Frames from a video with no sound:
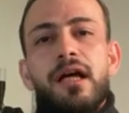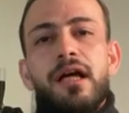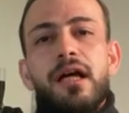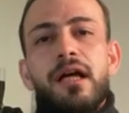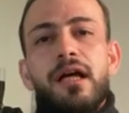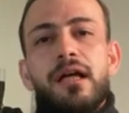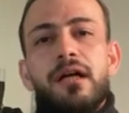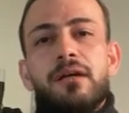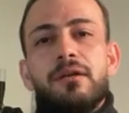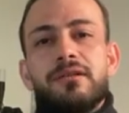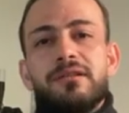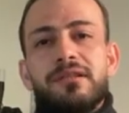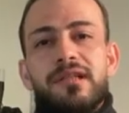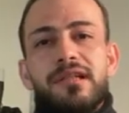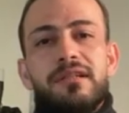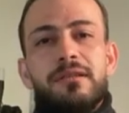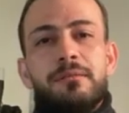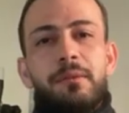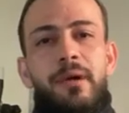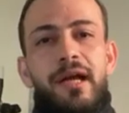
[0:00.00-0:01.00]

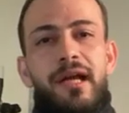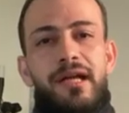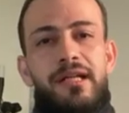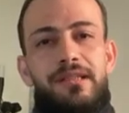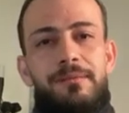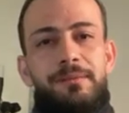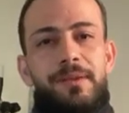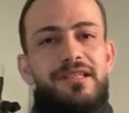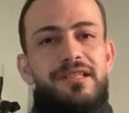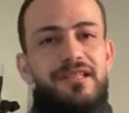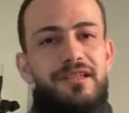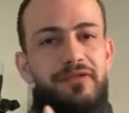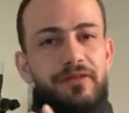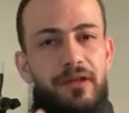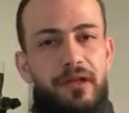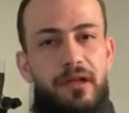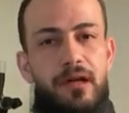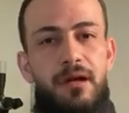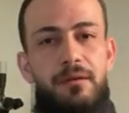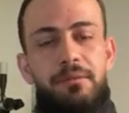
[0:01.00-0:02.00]
constructed by a specific
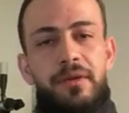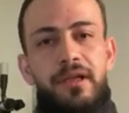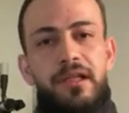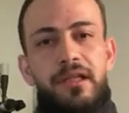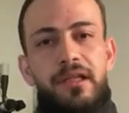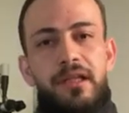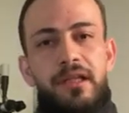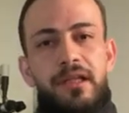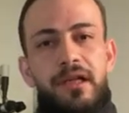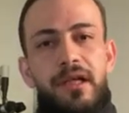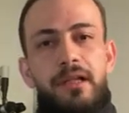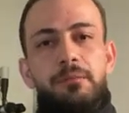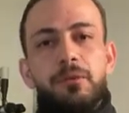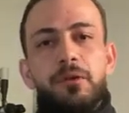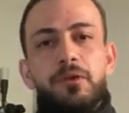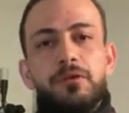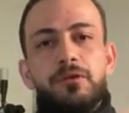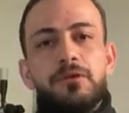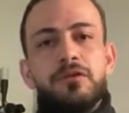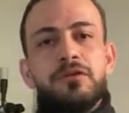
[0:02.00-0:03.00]
company and
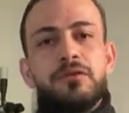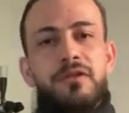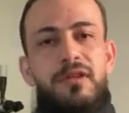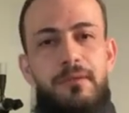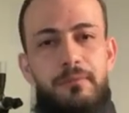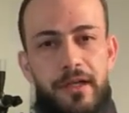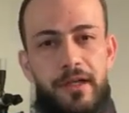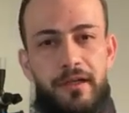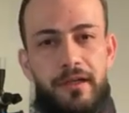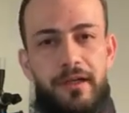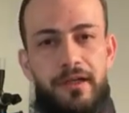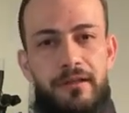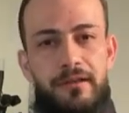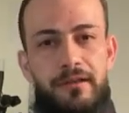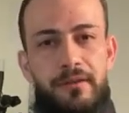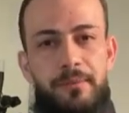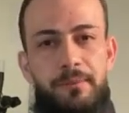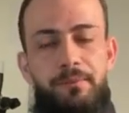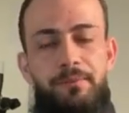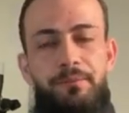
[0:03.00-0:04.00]
produced to the market.
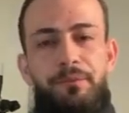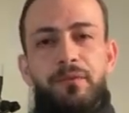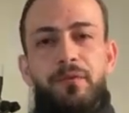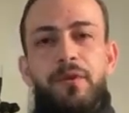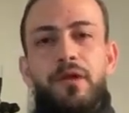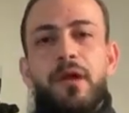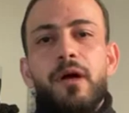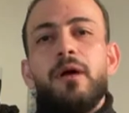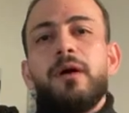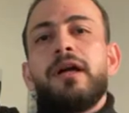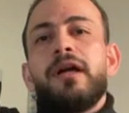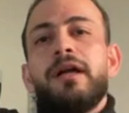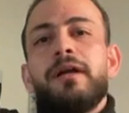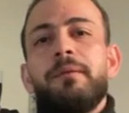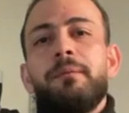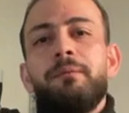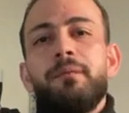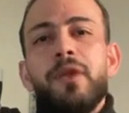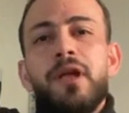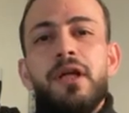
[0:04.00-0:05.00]
Okay,
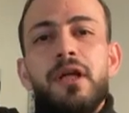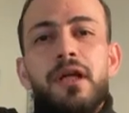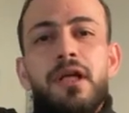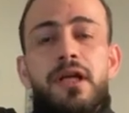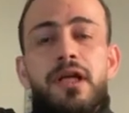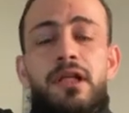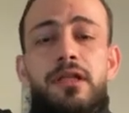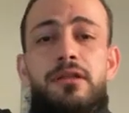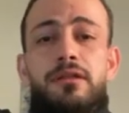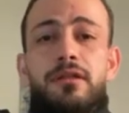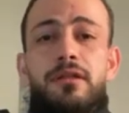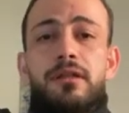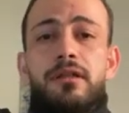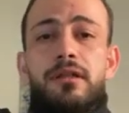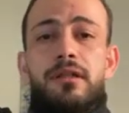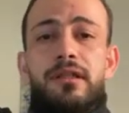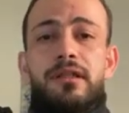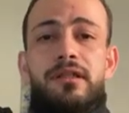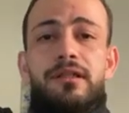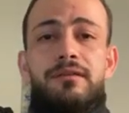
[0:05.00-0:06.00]

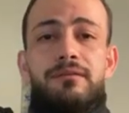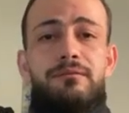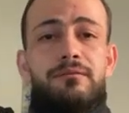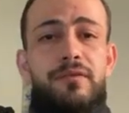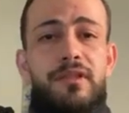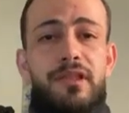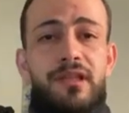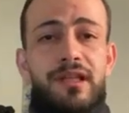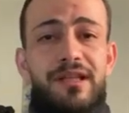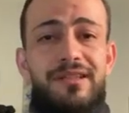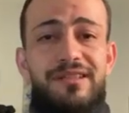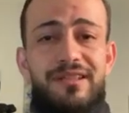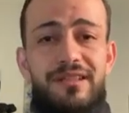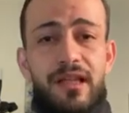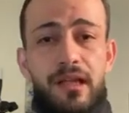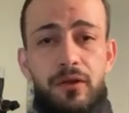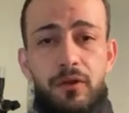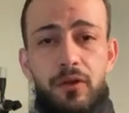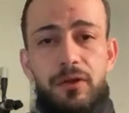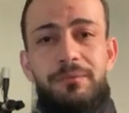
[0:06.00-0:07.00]
so is it a
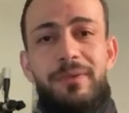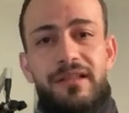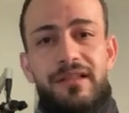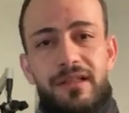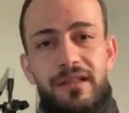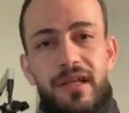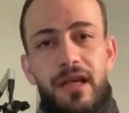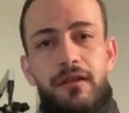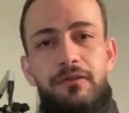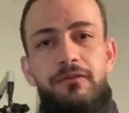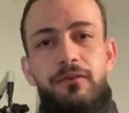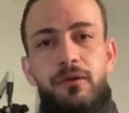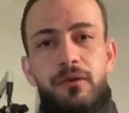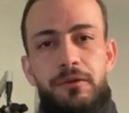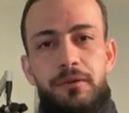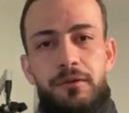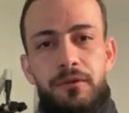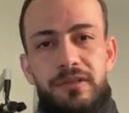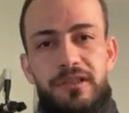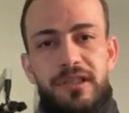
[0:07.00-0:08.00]
good material for
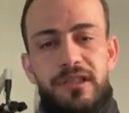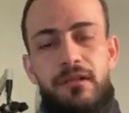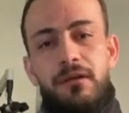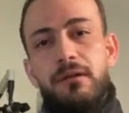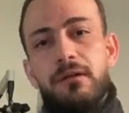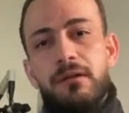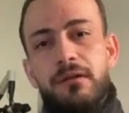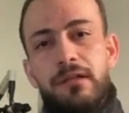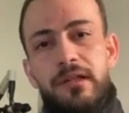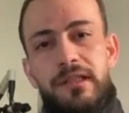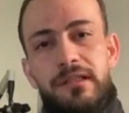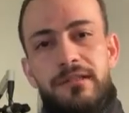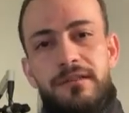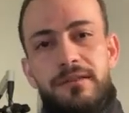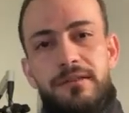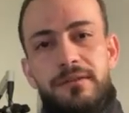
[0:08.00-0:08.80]
using or not?